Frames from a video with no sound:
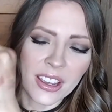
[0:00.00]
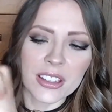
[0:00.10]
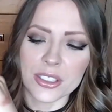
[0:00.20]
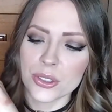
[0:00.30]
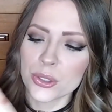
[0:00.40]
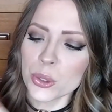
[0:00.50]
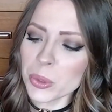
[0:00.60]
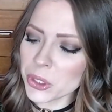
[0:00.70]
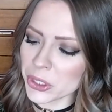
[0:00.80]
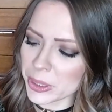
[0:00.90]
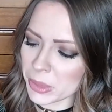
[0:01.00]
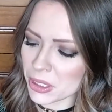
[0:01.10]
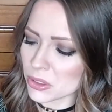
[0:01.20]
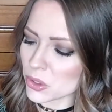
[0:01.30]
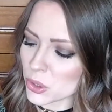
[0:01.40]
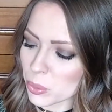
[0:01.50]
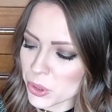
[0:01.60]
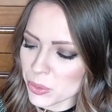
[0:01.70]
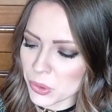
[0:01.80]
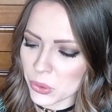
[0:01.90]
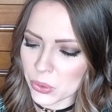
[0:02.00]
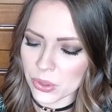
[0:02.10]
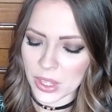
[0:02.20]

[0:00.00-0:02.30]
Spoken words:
It's super creamy, super smooth,